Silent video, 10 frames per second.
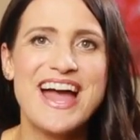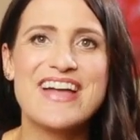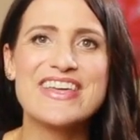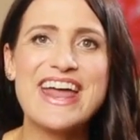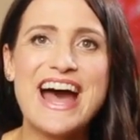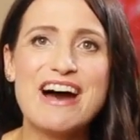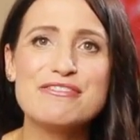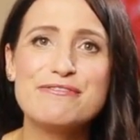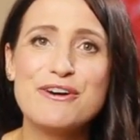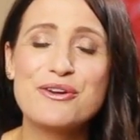and then
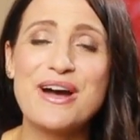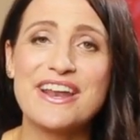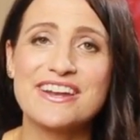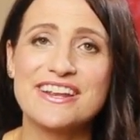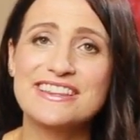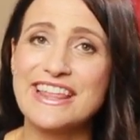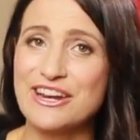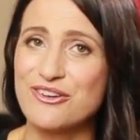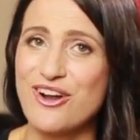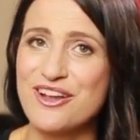have the photo edited
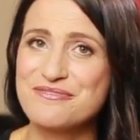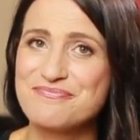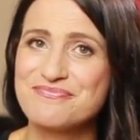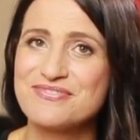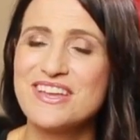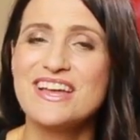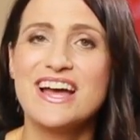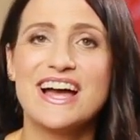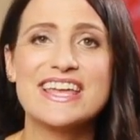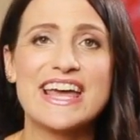later on.
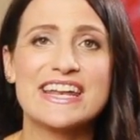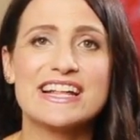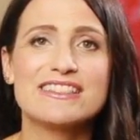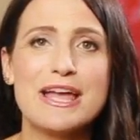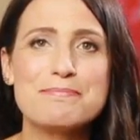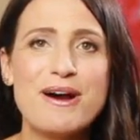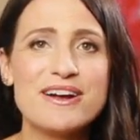Again, light